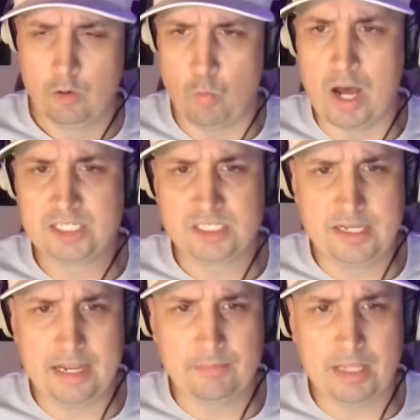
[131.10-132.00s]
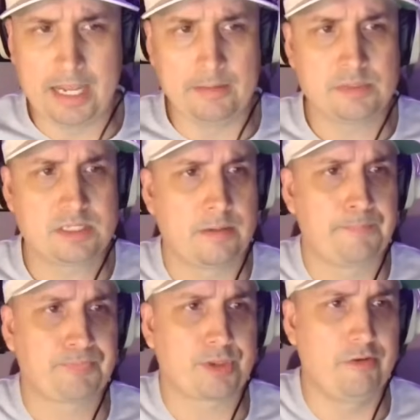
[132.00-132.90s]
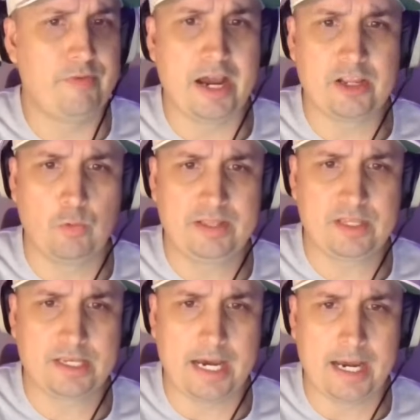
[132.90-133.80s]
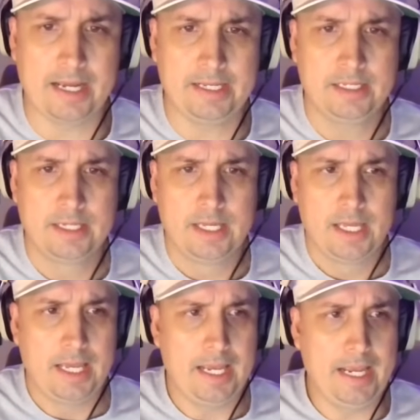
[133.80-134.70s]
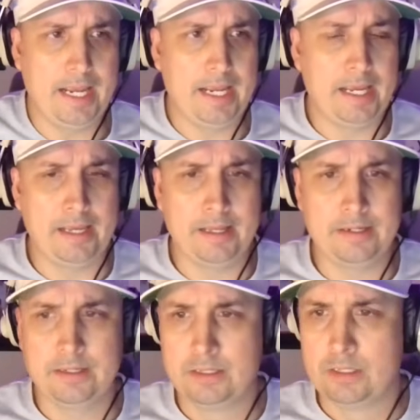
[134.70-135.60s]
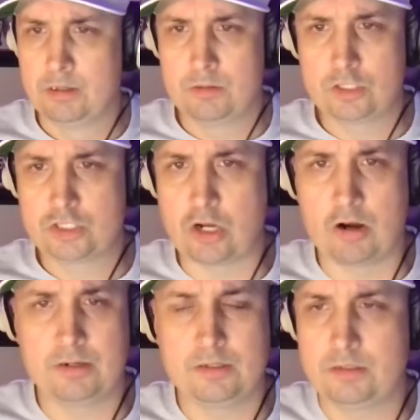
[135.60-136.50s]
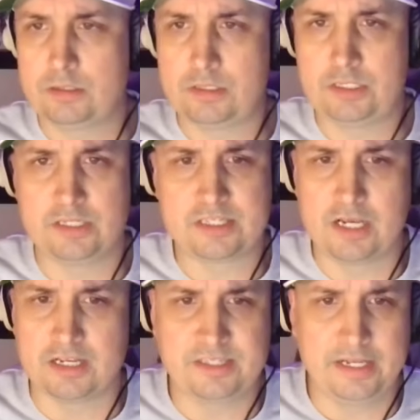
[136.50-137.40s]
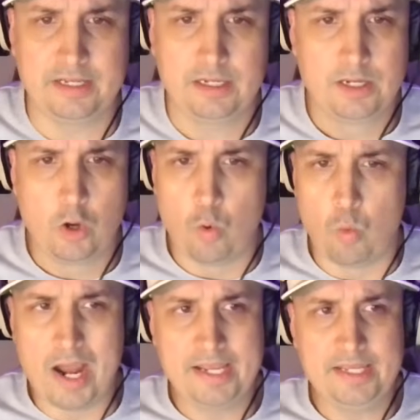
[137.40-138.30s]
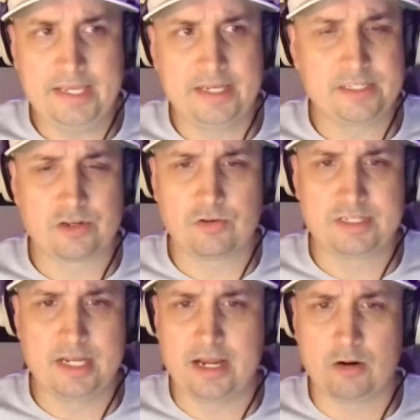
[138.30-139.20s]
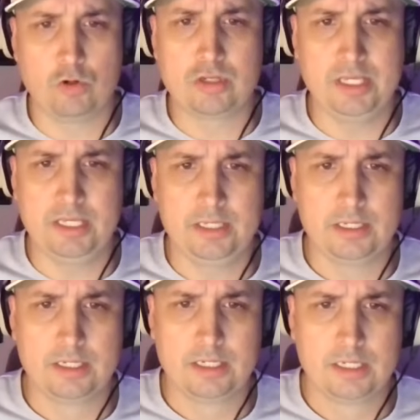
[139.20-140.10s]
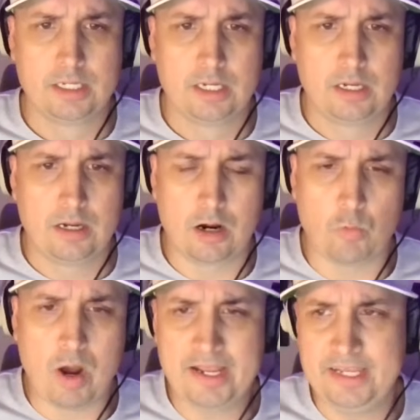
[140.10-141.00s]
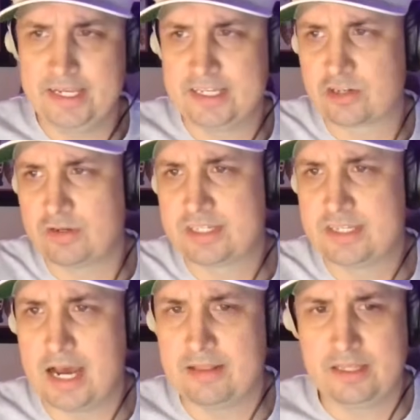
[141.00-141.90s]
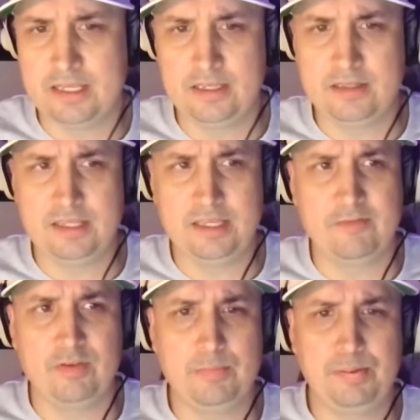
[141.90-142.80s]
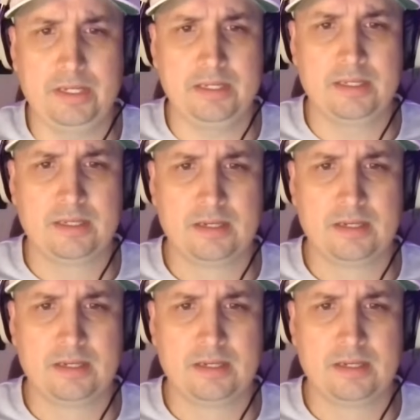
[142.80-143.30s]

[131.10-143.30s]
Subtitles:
Watch the damn games, evaluate the guy, and start discussing why he is or is not a rookie, or why he is or is not the MVP.